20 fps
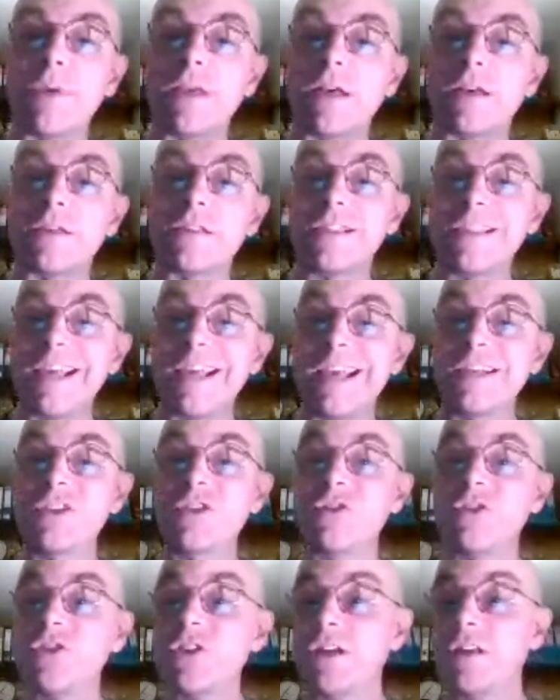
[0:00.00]
because
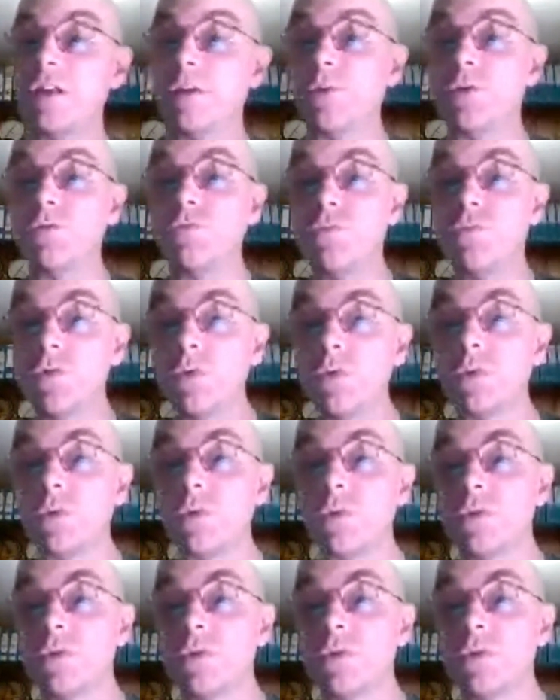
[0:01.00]
thanks to JW
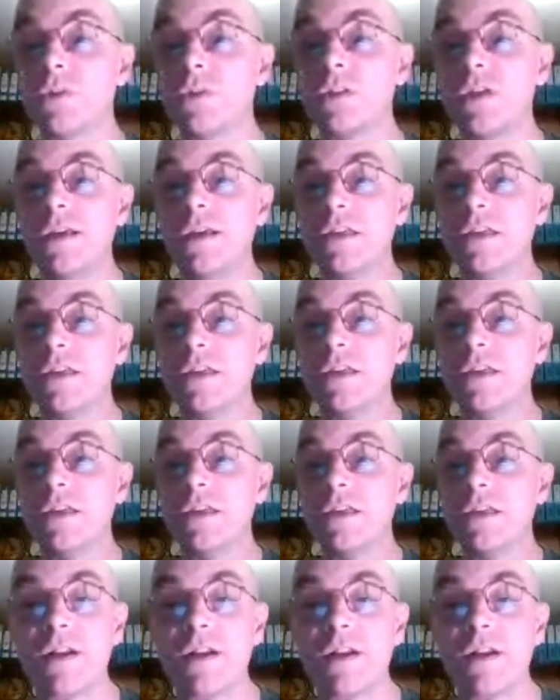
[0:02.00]
rules,
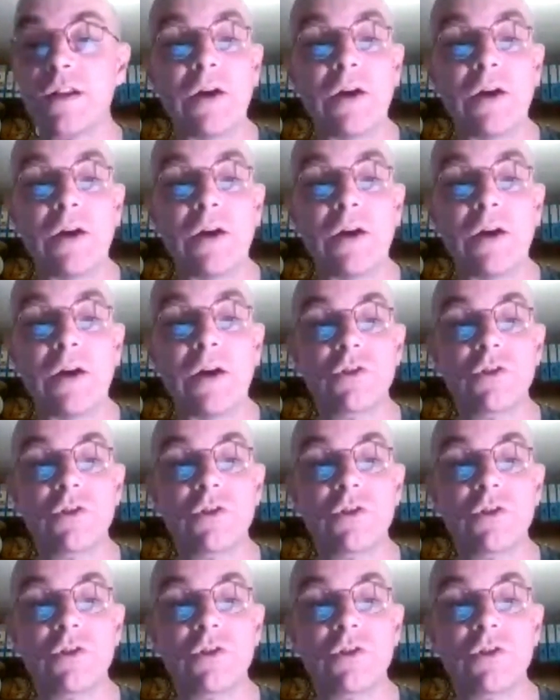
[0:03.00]
she's not allowed to
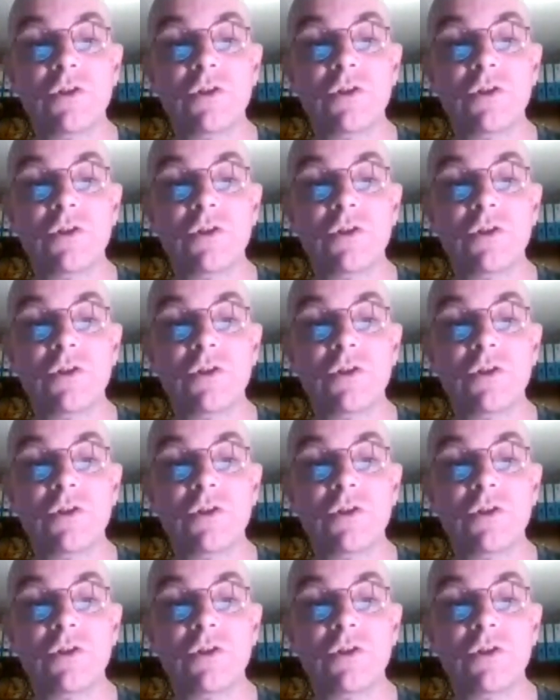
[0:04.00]
talk to a